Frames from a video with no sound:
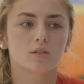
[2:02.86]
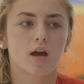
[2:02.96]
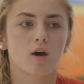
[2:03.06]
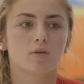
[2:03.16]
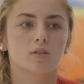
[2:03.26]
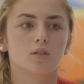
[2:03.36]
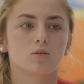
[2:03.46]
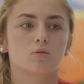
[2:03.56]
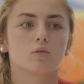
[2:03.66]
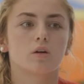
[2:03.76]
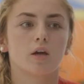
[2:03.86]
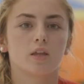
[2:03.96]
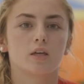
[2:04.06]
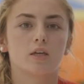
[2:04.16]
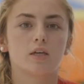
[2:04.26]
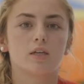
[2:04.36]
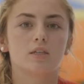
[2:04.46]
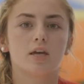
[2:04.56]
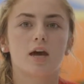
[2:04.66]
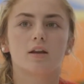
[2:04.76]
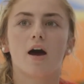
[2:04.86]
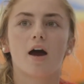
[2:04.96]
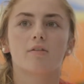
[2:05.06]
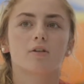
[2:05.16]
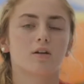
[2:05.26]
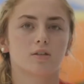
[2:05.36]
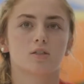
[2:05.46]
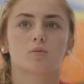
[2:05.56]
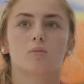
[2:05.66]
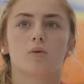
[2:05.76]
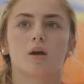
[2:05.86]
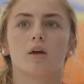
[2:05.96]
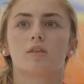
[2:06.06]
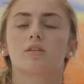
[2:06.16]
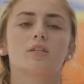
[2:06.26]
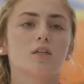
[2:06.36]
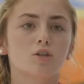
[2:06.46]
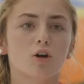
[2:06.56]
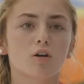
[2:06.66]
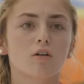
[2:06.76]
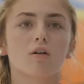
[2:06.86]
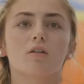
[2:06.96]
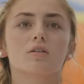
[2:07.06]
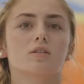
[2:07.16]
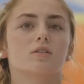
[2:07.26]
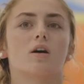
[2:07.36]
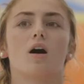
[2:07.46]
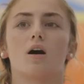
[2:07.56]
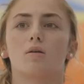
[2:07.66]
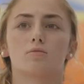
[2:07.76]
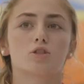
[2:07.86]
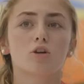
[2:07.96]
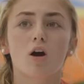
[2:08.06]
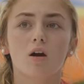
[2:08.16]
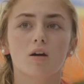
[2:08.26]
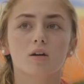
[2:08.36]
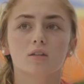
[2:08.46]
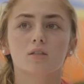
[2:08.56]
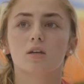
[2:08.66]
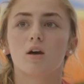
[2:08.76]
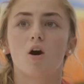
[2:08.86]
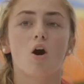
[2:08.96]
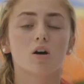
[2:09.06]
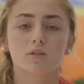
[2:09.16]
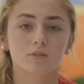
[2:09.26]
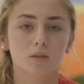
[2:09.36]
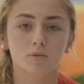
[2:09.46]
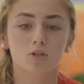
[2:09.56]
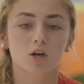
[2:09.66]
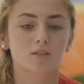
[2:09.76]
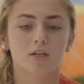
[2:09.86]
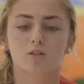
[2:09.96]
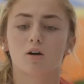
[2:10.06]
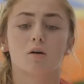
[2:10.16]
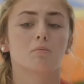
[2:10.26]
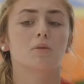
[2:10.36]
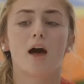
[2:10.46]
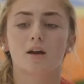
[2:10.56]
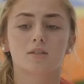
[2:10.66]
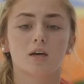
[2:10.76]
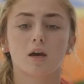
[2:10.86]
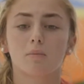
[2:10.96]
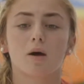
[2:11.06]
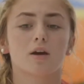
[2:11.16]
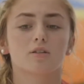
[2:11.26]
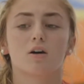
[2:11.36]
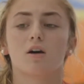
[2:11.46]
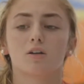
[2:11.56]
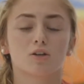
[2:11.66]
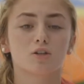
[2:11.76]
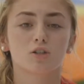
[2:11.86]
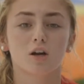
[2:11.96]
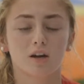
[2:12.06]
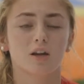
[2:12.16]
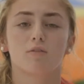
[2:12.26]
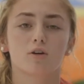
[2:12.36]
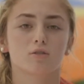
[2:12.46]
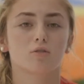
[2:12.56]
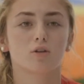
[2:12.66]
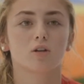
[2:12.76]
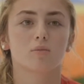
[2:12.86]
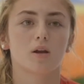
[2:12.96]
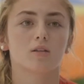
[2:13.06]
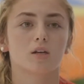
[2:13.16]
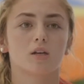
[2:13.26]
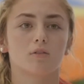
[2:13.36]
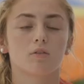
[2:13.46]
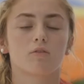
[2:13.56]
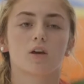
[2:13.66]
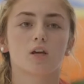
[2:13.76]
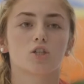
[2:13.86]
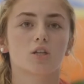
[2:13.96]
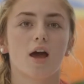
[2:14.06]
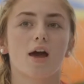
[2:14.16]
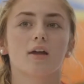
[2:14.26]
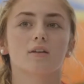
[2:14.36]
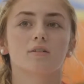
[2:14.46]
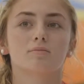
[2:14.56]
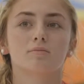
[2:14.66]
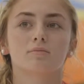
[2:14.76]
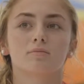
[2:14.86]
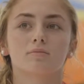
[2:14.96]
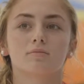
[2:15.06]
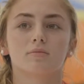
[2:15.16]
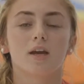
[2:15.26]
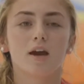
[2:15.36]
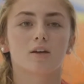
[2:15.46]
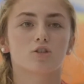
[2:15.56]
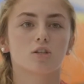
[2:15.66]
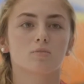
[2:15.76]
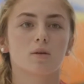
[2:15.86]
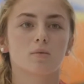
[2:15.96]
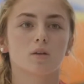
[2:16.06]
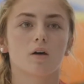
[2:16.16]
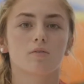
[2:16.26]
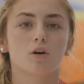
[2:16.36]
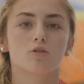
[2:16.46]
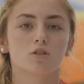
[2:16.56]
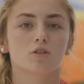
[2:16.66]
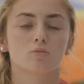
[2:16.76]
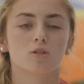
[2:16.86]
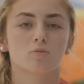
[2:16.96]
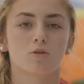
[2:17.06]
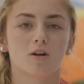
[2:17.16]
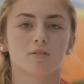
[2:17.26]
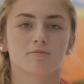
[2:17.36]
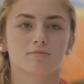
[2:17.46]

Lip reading: now with sea school in the Keys, and I've gotten to swim with sea turtles, sharks, all different types of sharks. I saw a blacktip, I saw a nurse shark, and I've also learned about a ton of different fish, and yeah, it's just made me love the ocean so much more.